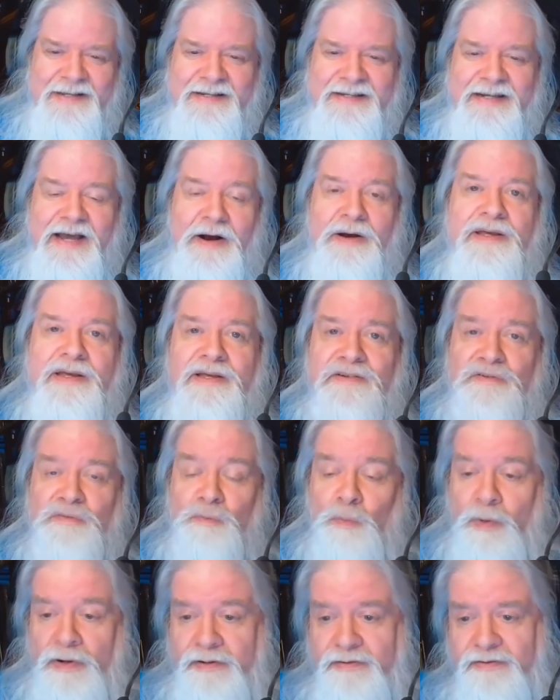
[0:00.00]
Now, it's
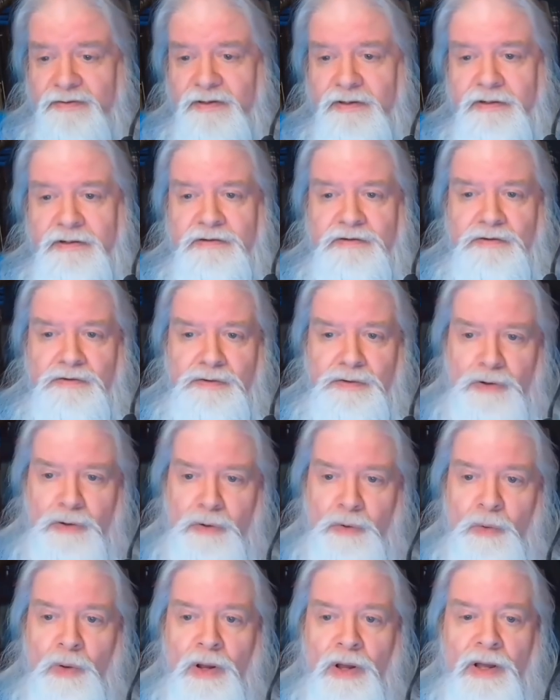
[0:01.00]
one thing to
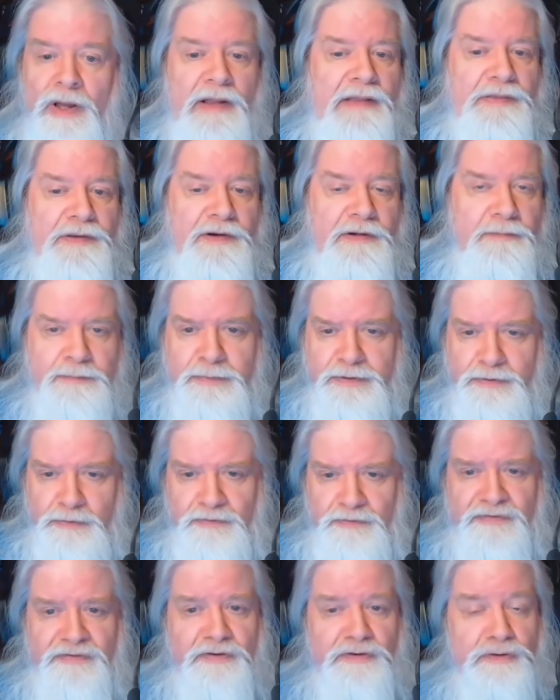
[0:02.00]
know that a
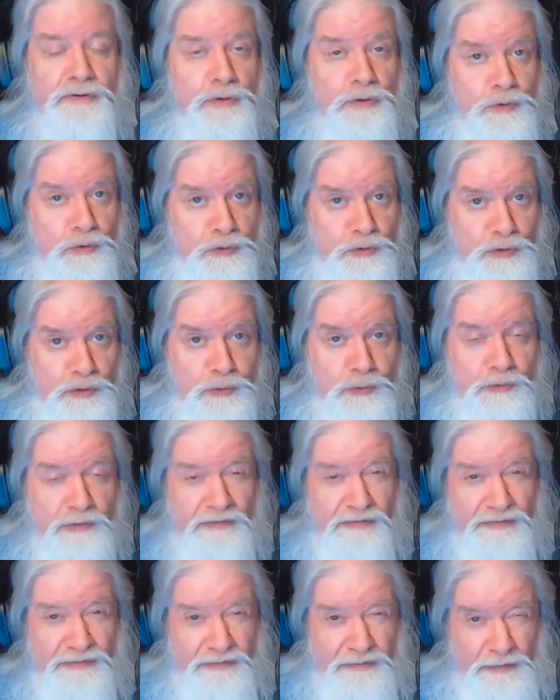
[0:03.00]
Medusa turns you to
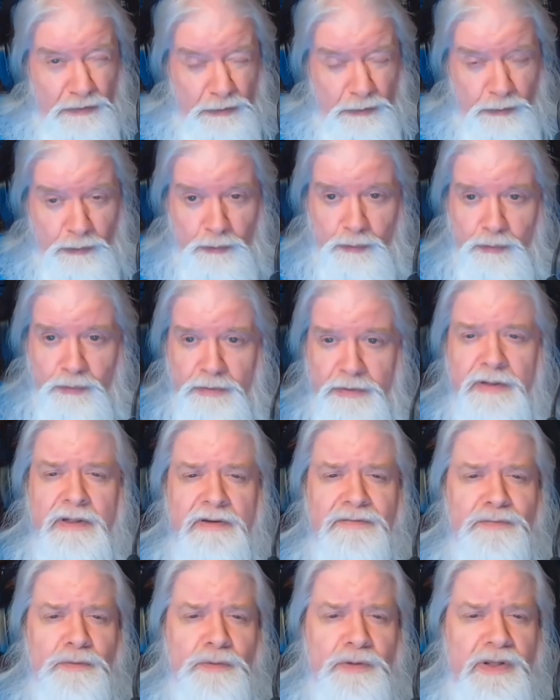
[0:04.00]
stone
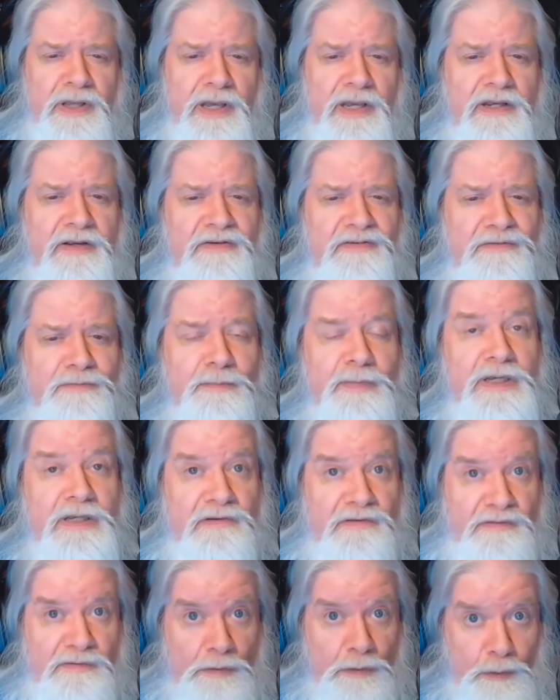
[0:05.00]
if her gaze
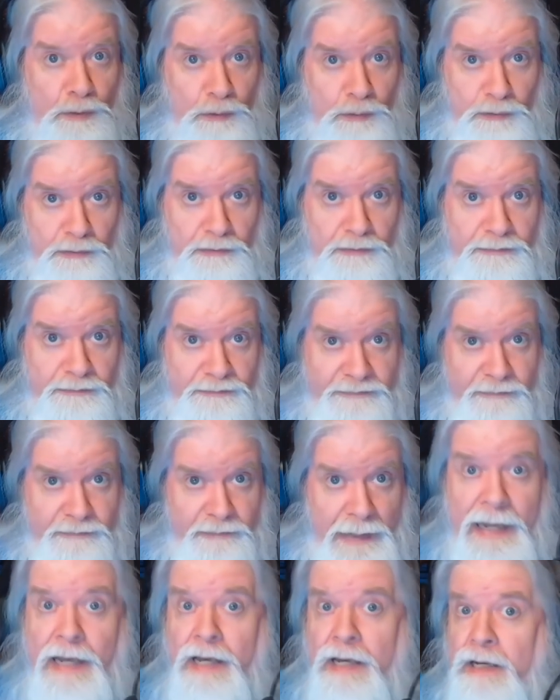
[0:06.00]
meets yours,
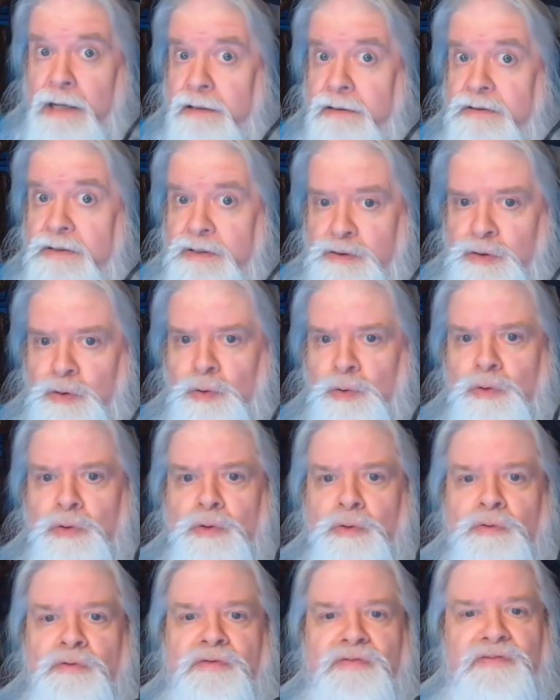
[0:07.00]
and turn
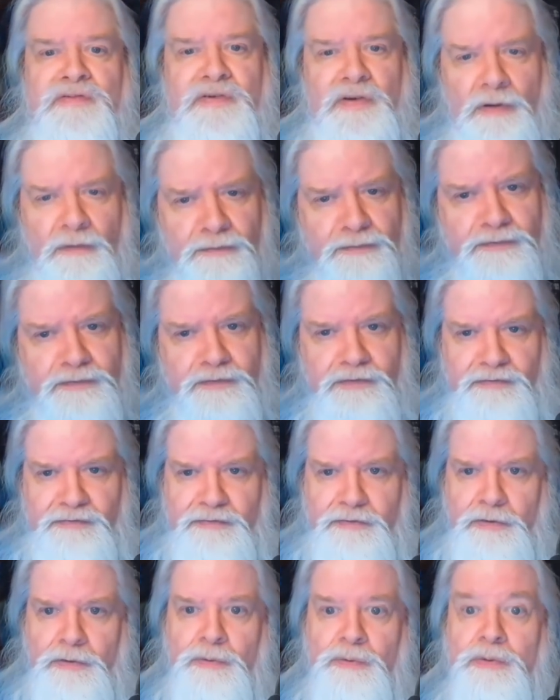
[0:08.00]
herself to
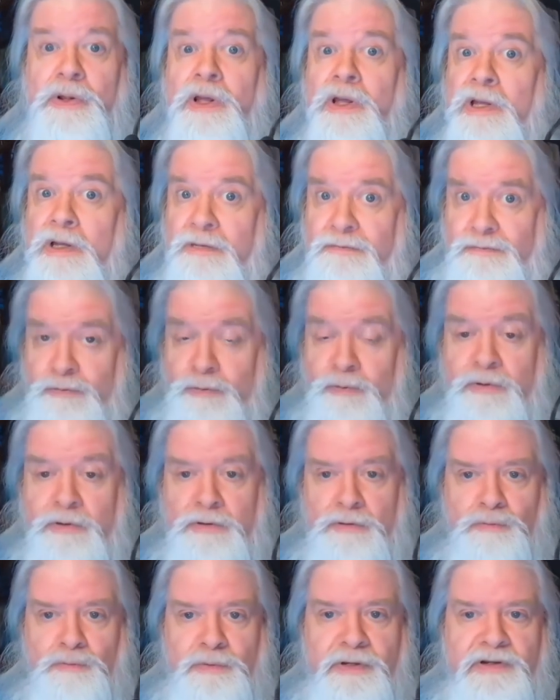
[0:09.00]
stone if you can
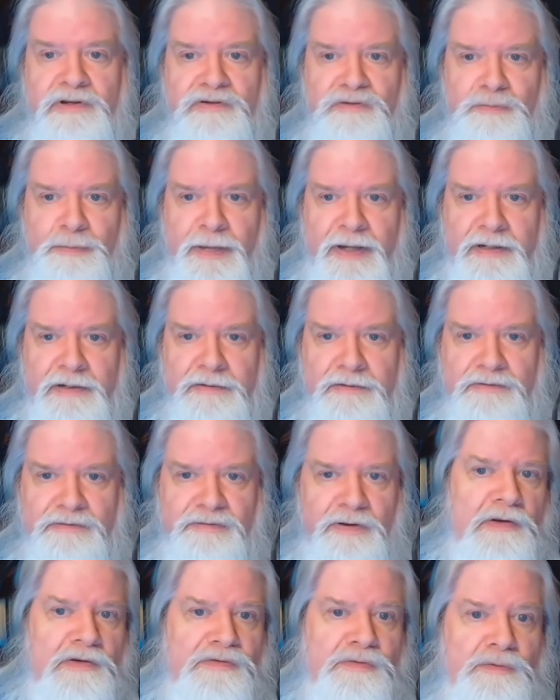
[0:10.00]
arrange
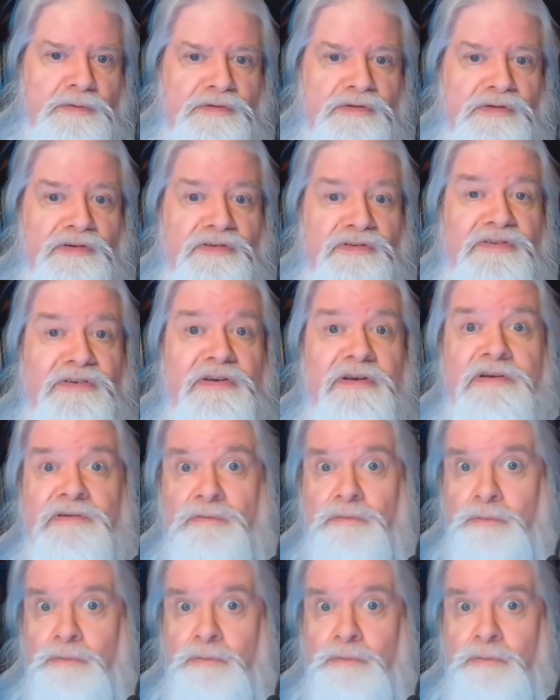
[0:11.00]
matters so she sees a